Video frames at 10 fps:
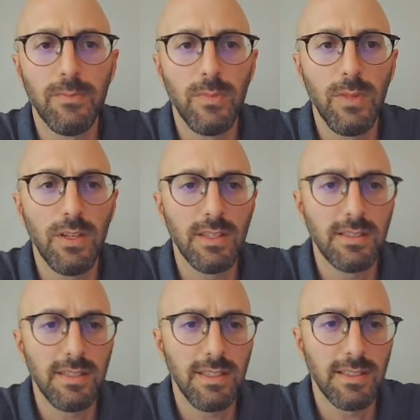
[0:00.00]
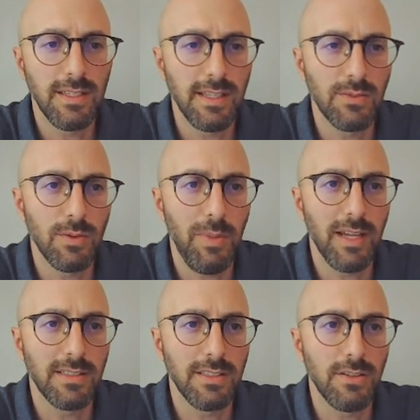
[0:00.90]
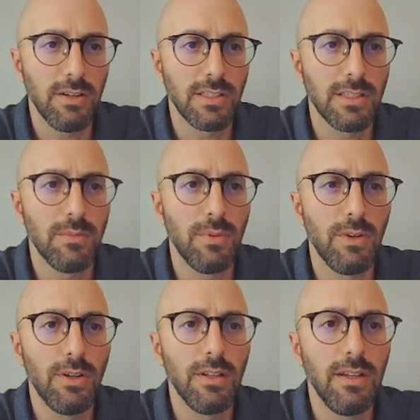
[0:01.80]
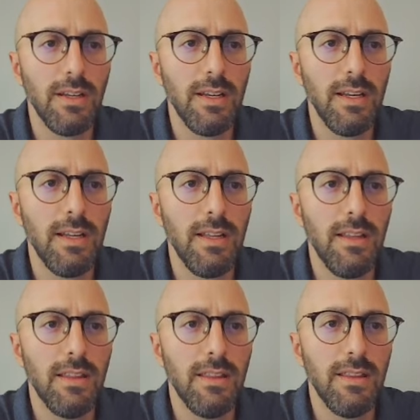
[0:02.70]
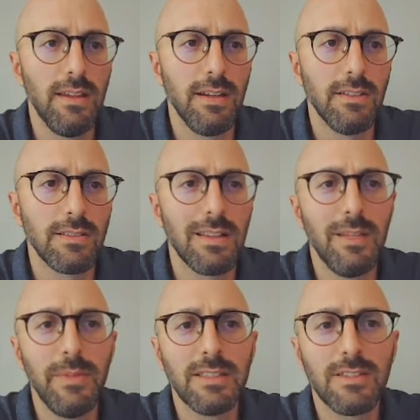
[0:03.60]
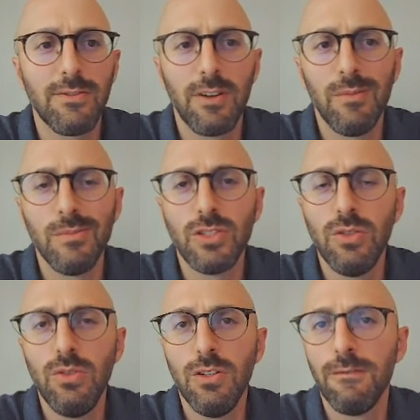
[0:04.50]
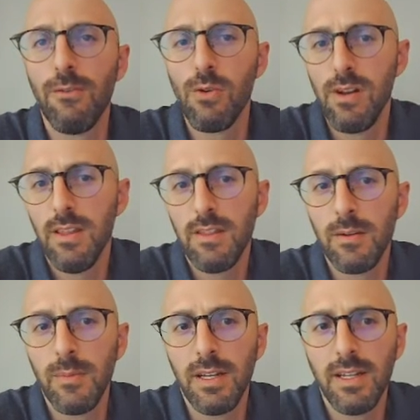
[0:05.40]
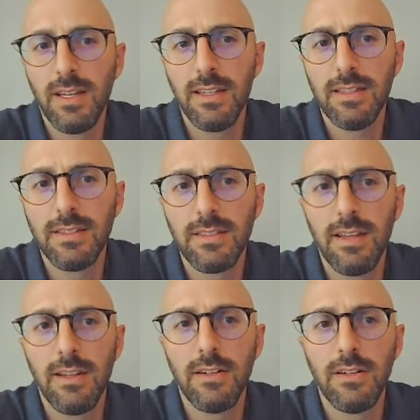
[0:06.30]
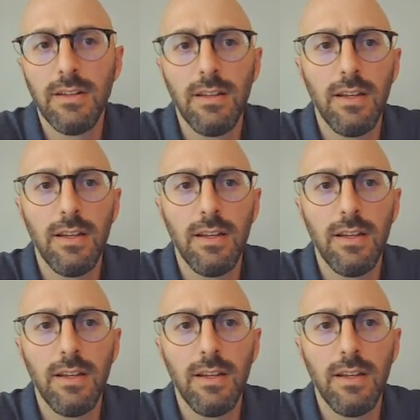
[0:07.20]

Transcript: you can see in this case we're passing across the board. There's limits from 2 to 40th harmonic in this standard.